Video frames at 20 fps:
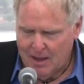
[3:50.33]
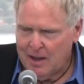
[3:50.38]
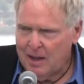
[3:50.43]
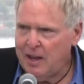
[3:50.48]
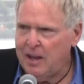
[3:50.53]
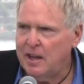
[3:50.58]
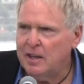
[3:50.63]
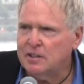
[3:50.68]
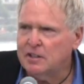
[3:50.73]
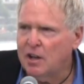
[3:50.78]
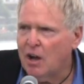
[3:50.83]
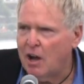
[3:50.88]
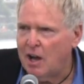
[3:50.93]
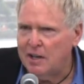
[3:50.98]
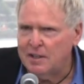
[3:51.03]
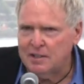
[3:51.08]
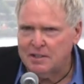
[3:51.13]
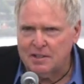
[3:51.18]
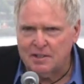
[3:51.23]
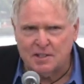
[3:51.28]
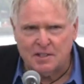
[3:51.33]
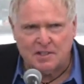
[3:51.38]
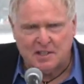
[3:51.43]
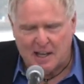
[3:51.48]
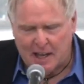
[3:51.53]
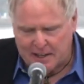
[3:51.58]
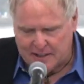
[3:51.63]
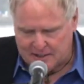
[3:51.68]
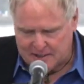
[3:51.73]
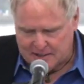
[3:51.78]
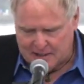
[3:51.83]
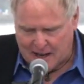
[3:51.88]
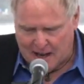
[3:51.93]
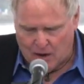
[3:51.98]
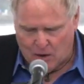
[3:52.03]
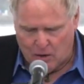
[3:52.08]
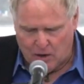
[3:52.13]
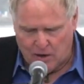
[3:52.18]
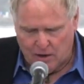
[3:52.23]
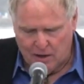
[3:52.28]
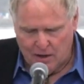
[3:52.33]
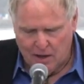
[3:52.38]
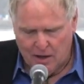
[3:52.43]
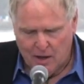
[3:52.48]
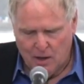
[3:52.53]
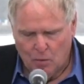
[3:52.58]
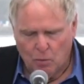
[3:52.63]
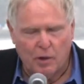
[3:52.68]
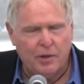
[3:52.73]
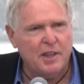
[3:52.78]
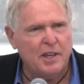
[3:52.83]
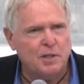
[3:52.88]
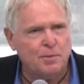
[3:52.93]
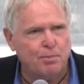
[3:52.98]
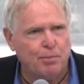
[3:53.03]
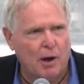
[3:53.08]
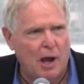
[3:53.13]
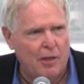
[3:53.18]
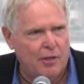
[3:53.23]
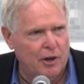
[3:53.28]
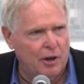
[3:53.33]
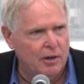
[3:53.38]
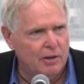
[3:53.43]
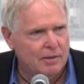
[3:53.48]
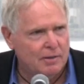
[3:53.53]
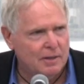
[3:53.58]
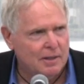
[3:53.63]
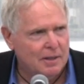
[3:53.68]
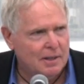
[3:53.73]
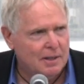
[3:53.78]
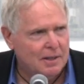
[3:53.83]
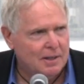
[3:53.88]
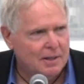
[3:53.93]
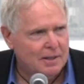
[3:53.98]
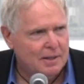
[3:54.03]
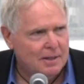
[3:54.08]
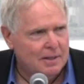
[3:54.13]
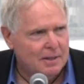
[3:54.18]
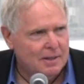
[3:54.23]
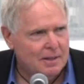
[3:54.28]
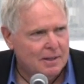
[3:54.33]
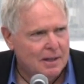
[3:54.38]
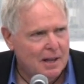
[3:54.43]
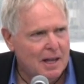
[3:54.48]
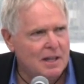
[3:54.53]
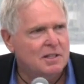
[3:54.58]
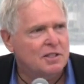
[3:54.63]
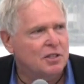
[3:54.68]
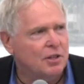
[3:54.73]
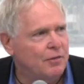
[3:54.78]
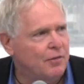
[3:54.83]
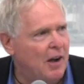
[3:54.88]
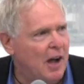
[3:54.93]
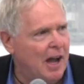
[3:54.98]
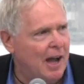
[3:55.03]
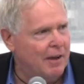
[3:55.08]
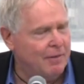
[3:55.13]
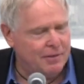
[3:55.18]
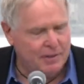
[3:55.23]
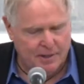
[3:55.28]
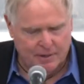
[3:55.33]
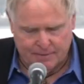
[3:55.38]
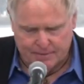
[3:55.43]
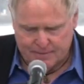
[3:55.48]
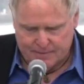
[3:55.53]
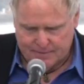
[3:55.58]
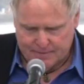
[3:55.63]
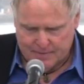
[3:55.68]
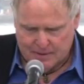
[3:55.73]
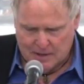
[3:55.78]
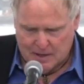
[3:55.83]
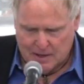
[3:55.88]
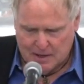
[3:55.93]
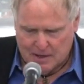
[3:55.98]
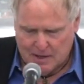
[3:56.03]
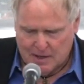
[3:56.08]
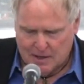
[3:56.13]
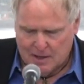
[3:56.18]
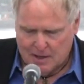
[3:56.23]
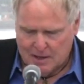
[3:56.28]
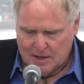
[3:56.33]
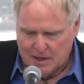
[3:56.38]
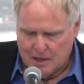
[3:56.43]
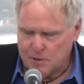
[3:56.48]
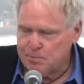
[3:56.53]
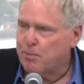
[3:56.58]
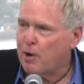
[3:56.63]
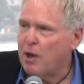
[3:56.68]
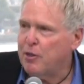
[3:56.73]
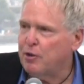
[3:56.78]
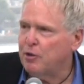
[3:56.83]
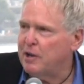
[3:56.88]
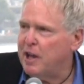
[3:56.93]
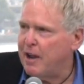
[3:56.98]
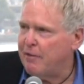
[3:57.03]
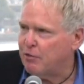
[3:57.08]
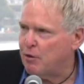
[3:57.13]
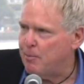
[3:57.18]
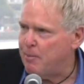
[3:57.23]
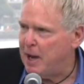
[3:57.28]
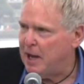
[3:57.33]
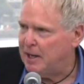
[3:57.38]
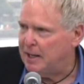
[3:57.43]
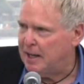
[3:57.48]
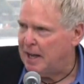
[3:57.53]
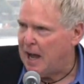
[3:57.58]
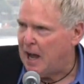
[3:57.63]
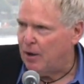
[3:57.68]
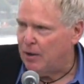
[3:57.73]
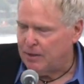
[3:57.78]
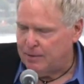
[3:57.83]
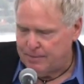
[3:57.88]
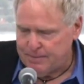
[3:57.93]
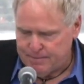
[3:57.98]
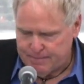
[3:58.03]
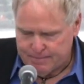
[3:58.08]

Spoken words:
He had gone into the second tower with his brother and survived. His brother never made it out.